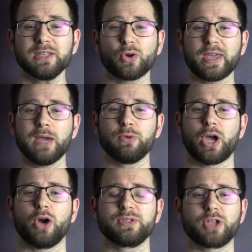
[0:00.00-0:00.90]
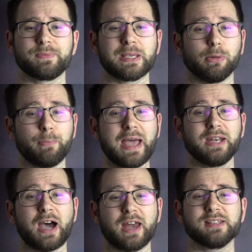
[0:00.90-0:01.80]
you're here with your host Top Table
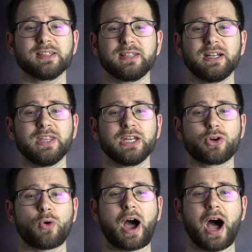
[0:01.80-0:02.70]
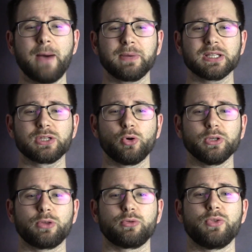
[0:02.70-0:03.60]
Ben, and as I said in the intro, I'm going to talk
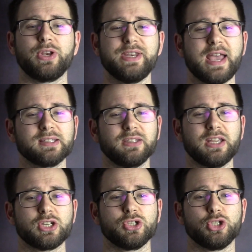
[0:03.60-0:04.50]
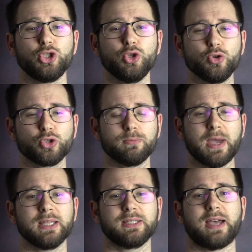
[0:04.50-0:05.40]
you through the next additions you should
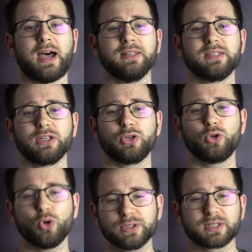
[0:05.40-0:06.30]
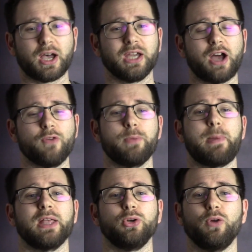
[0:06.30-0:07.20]
make to add to the good side of the
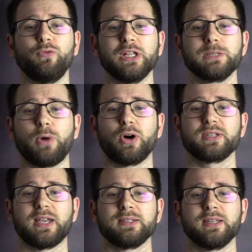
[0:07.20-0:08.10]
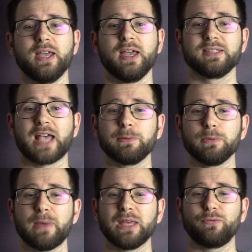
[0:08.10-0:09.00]
Pelennor Fields Box Set, to help you
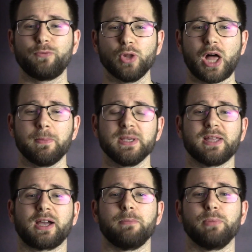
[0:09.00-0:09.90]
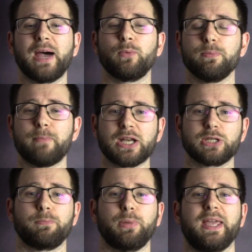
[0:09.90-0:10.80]
make full armies that comply with
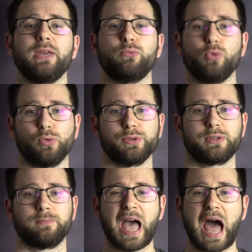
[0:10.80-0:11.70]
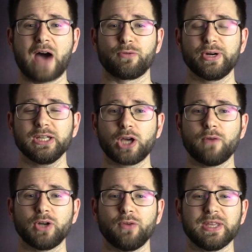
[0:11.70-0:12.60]
match play rules. I've already
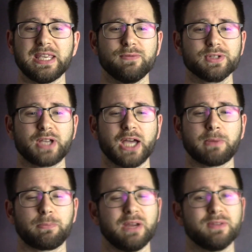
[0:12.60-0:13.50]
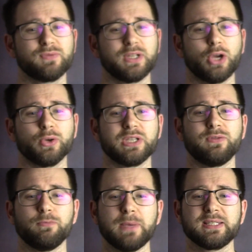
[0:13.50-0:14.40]
covered off the evil side in my previous video, so if
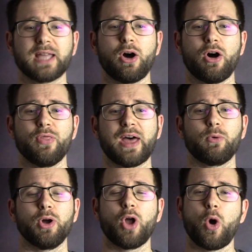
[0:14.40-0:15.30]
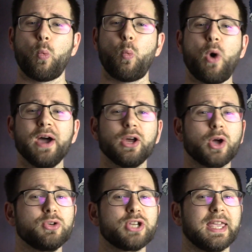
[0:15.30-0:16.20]
you've missed out on that one, why not
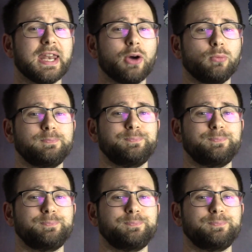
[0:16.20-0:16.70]
go and check it out?